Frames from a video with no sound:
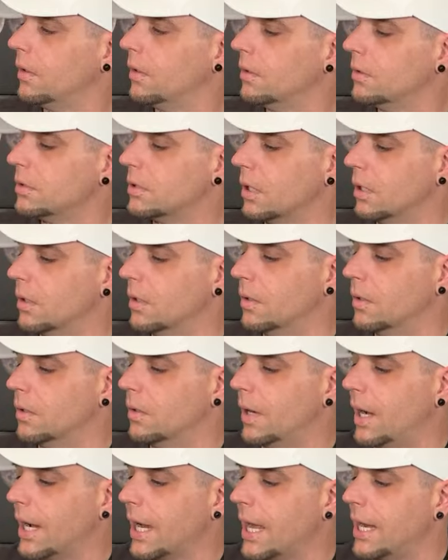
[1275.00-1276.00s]

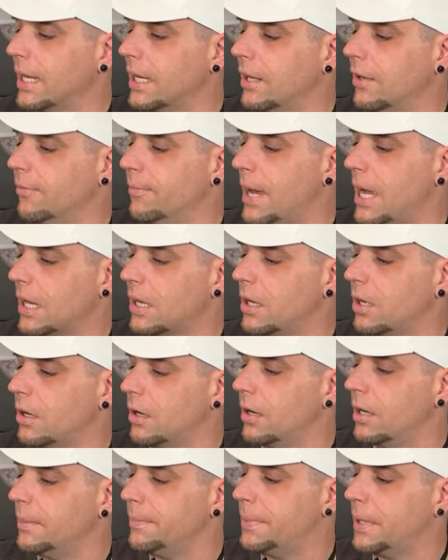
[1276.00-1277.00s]
So I got to give my
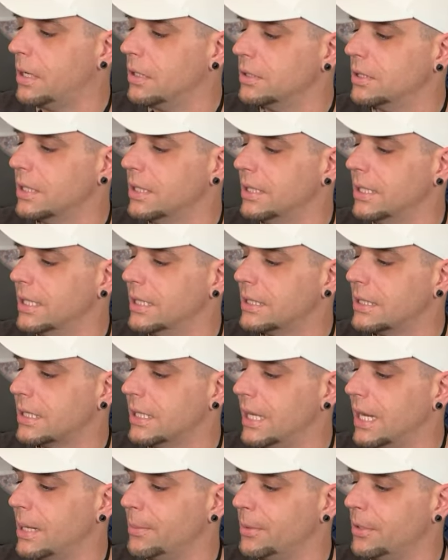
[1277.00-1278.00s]
current person
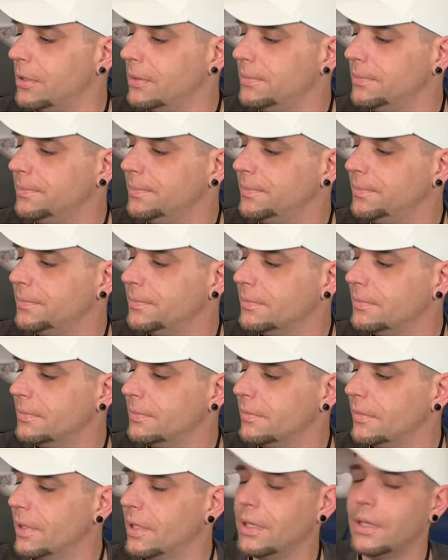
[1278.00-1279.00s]
disclaimer.
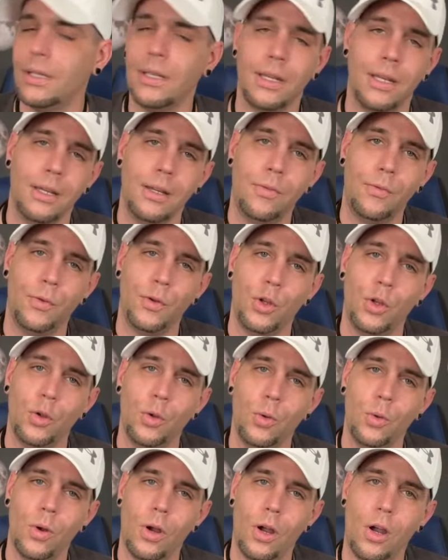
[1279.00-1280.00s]
If
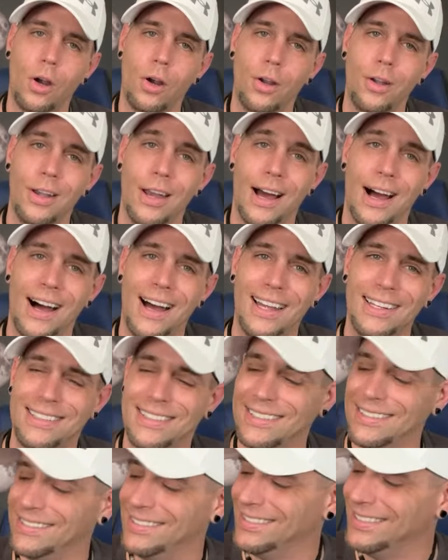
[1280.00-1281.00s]
you are
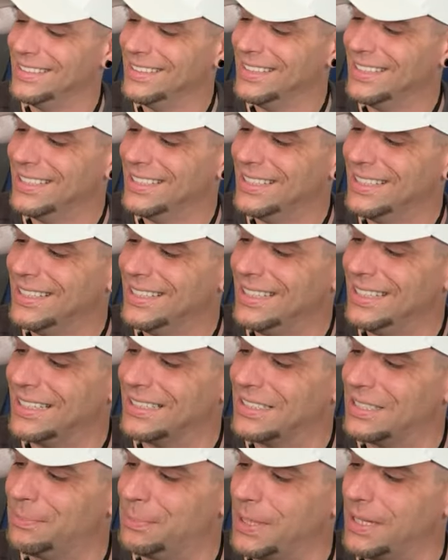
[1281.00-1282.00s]
not
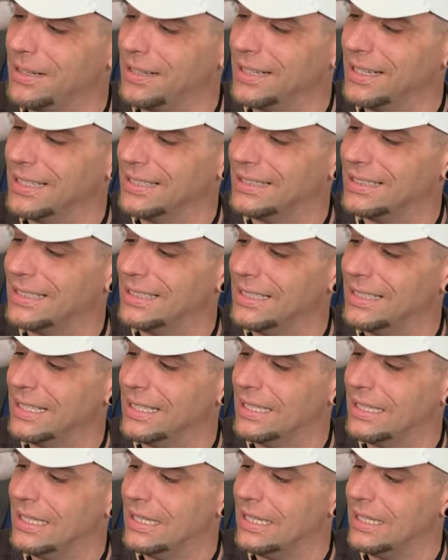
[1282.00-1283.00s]
experiencing
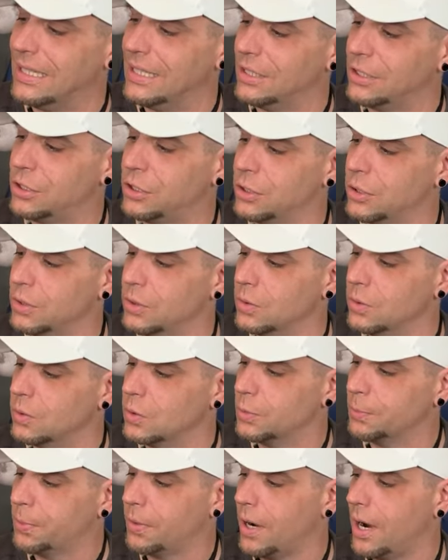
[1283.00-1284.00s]
any
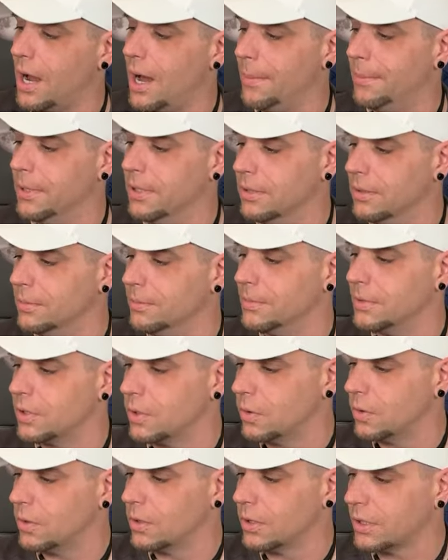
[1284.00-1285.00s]
issues, problems,
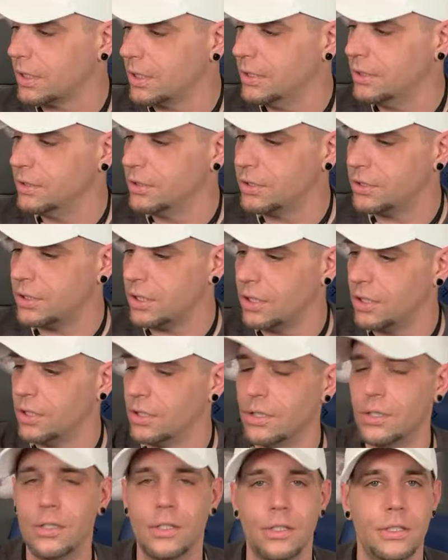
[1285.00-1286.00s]
or
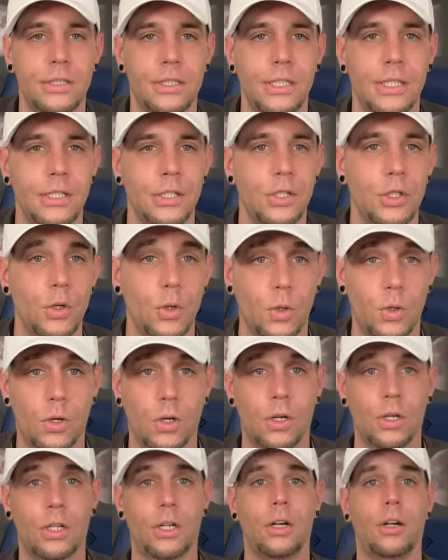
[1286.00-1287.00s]
concerns in
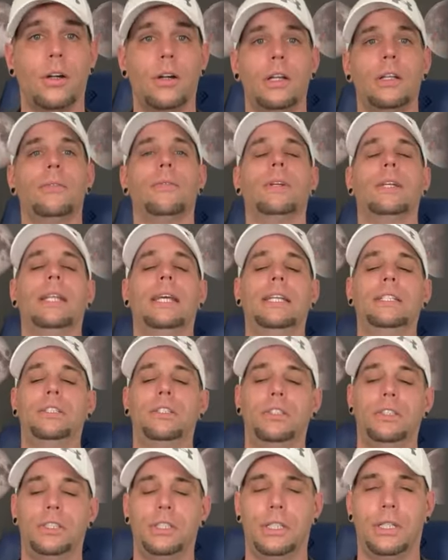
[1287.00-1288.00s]
your current
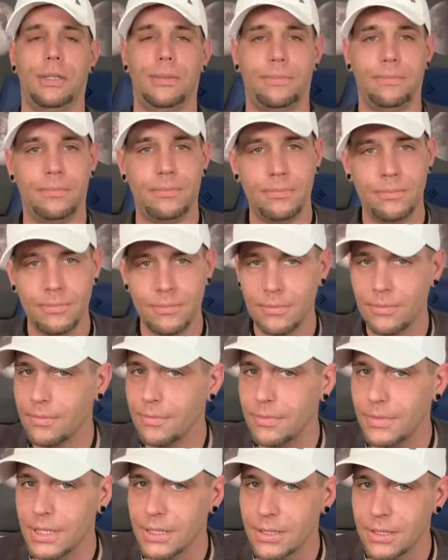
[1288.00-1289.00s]
relationship,
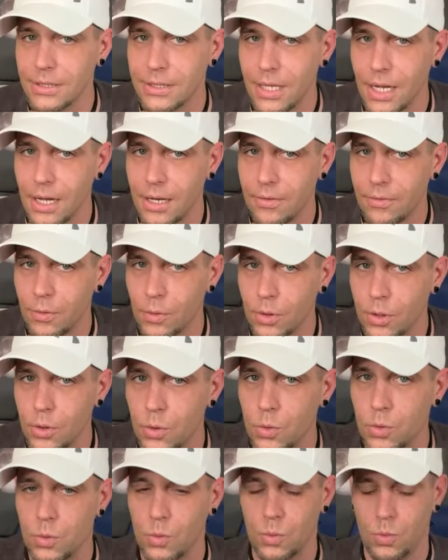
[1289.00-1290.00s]
this is not for
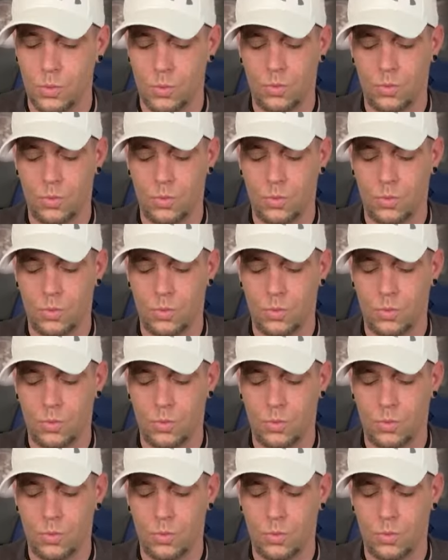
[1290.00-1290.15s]
you.